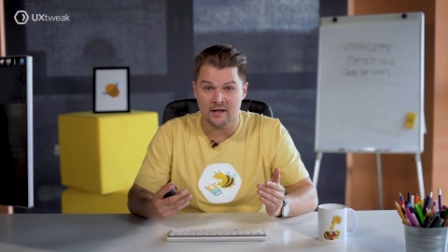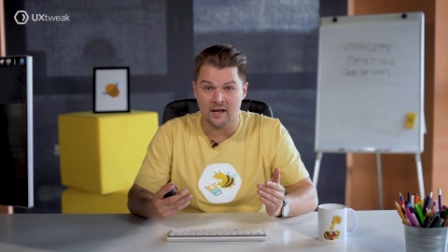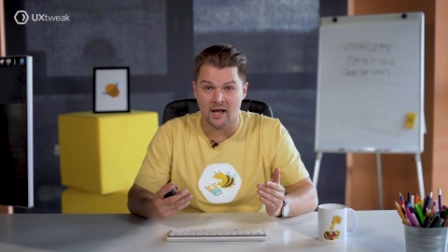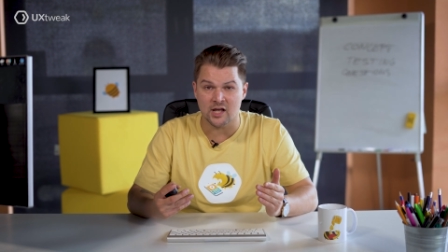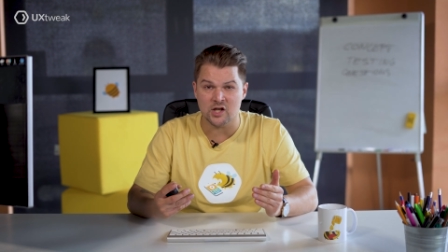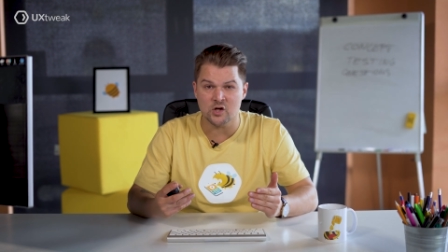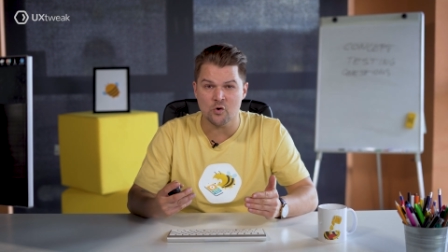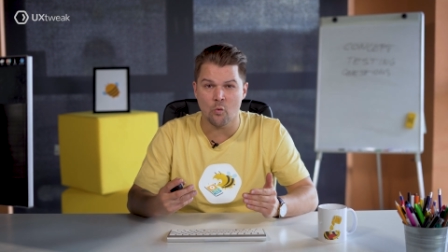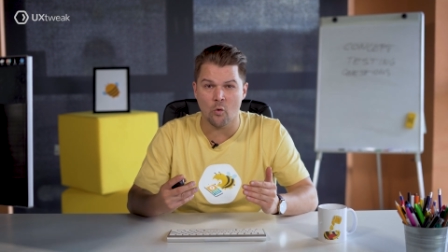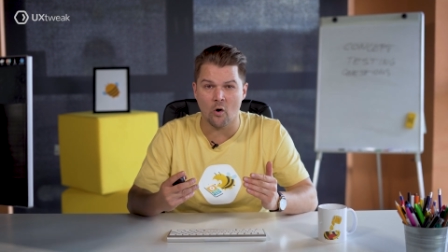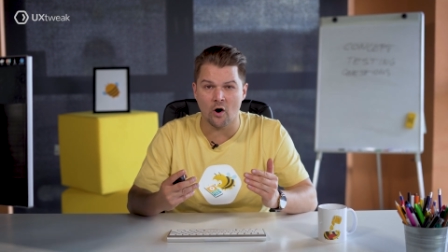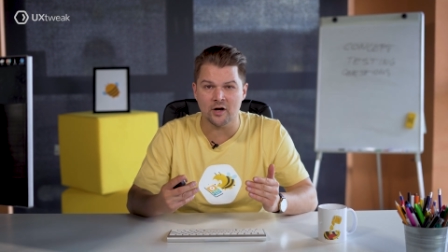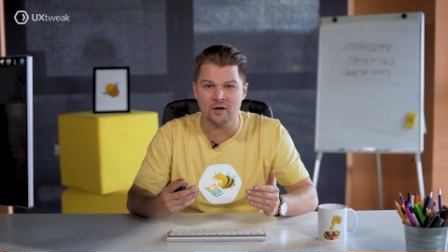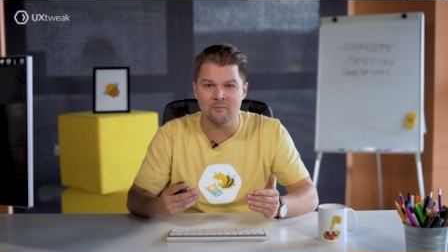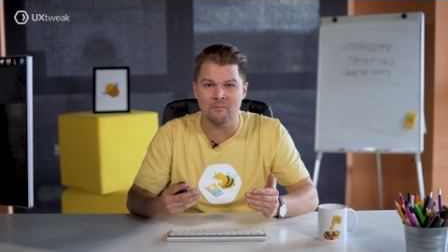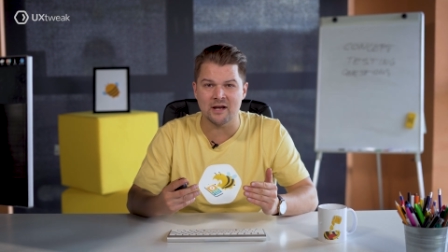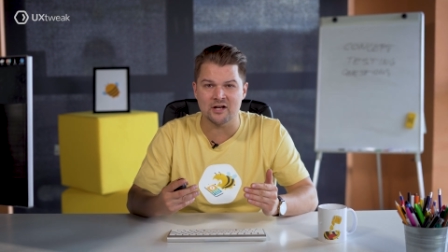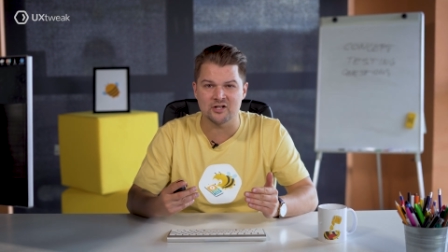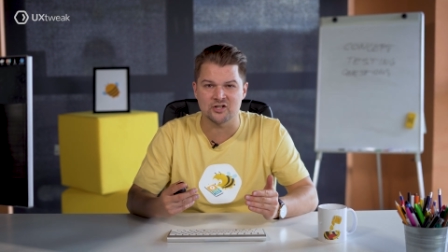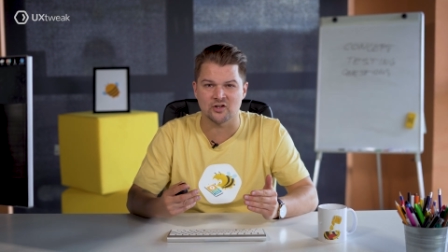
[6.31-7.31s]
and you want to
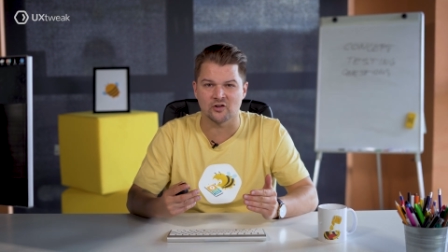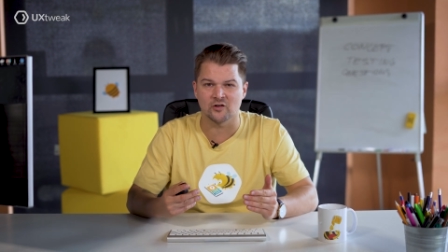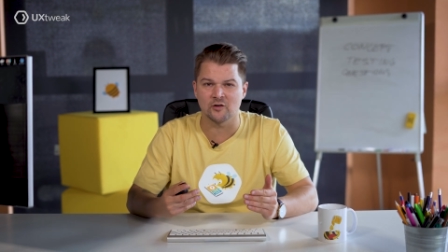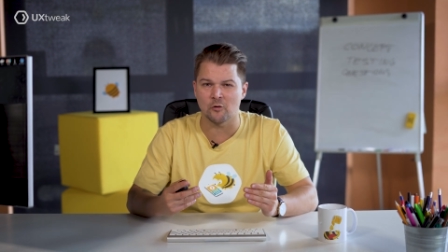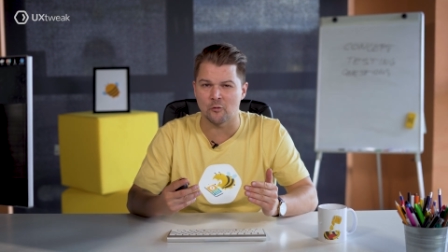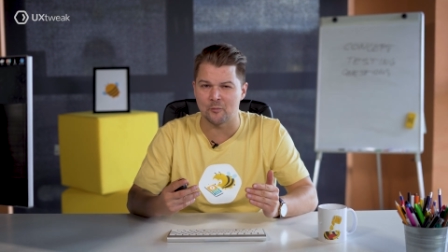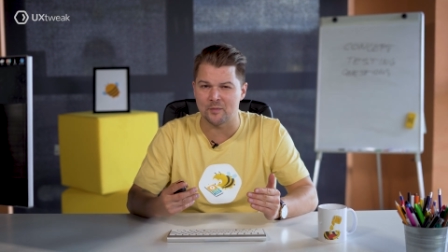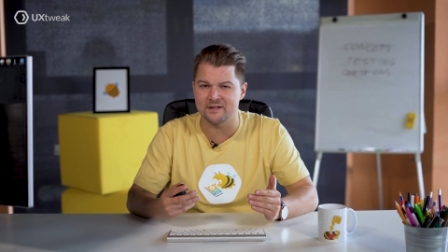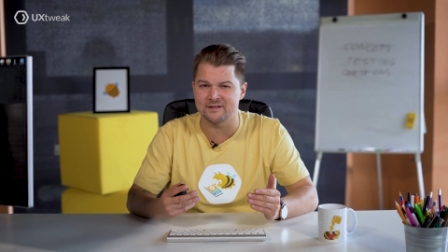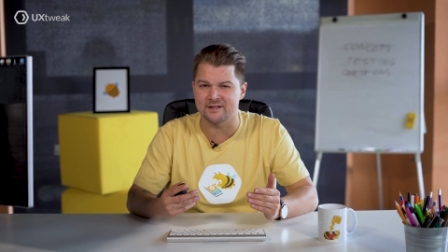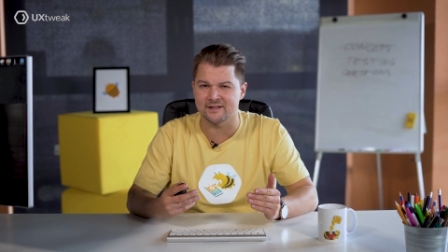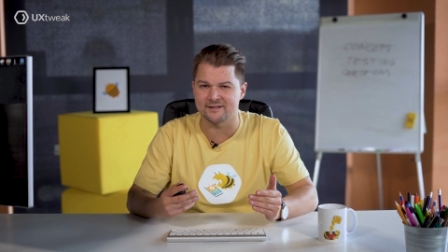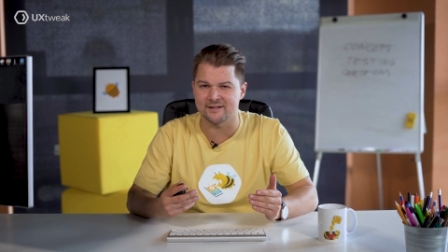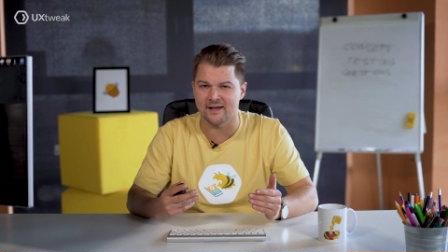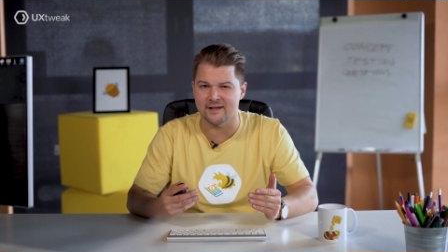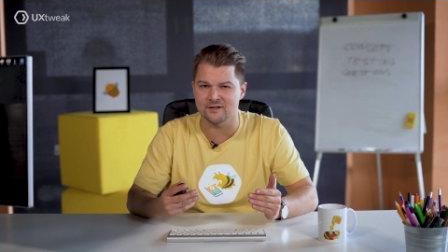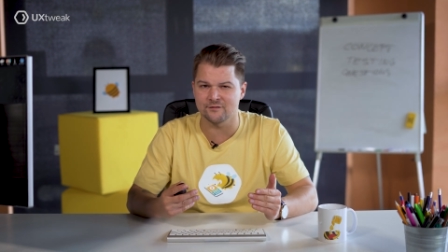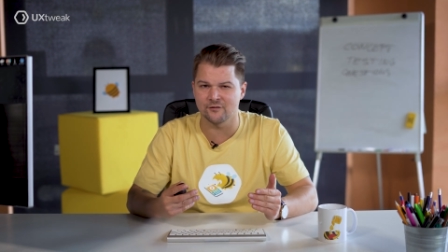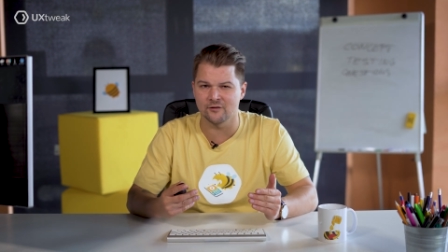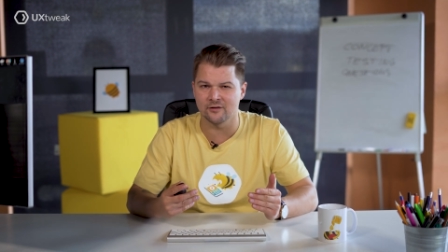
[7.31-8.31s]
make sure it will be
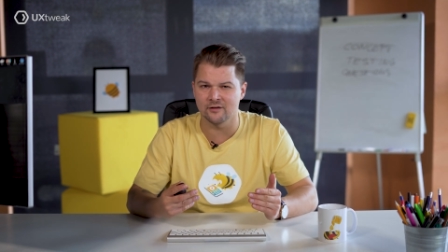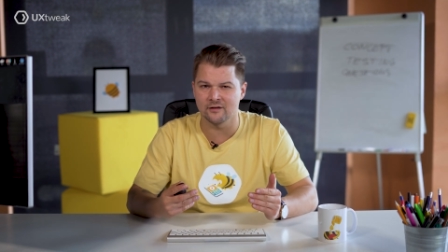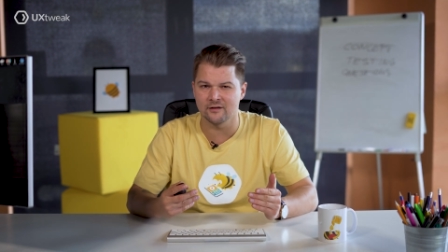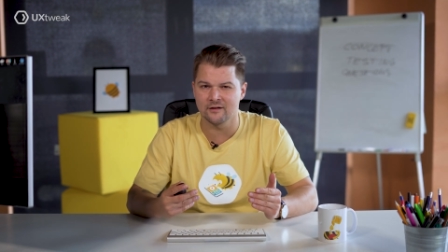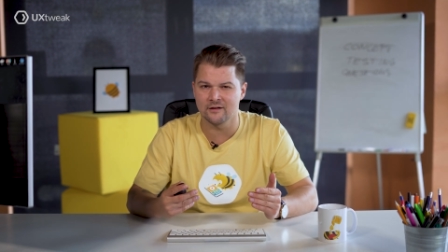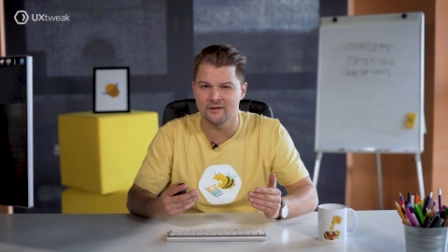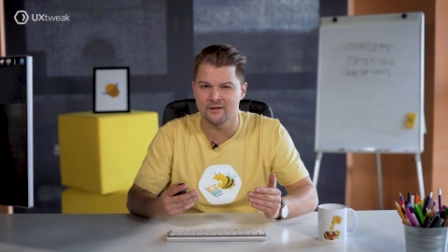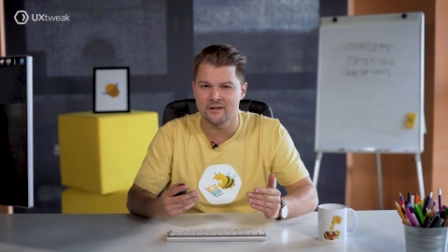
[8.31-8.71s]
successful?